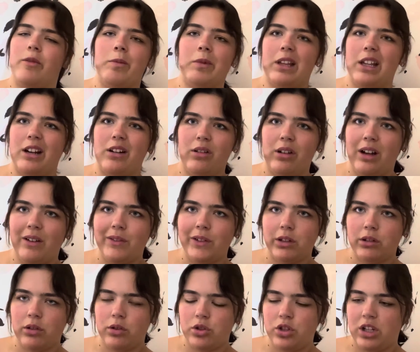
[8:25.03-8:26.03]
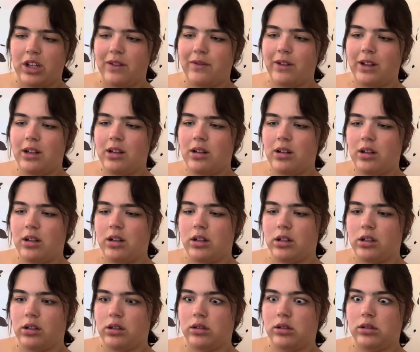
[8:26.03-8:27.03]
but they don't have a crochet vendor, and I
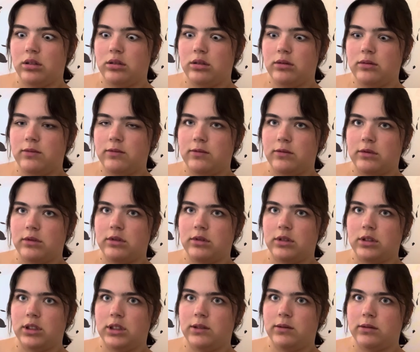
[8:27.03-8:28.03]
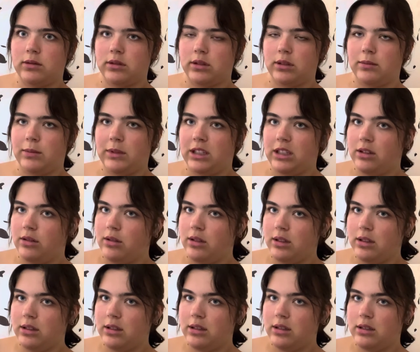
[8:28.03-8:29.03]
kind of want to see if they'll let me do
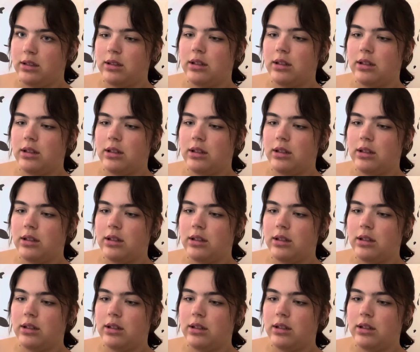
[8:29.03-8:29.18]
that,